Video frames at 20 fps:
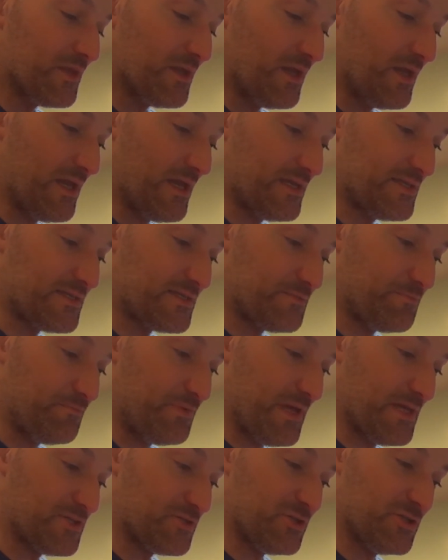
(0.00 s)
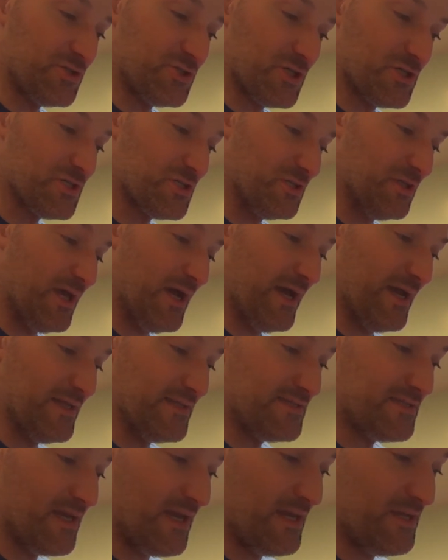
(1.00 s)
it's basically just
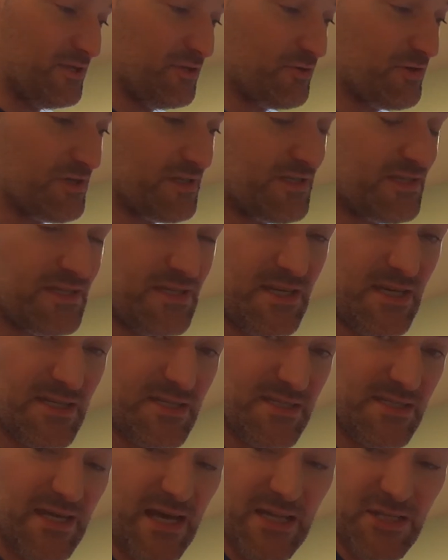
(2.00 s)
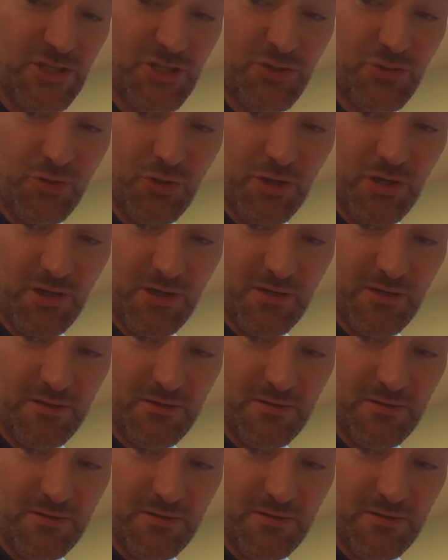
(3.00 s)
lines, and you can see it's not strong.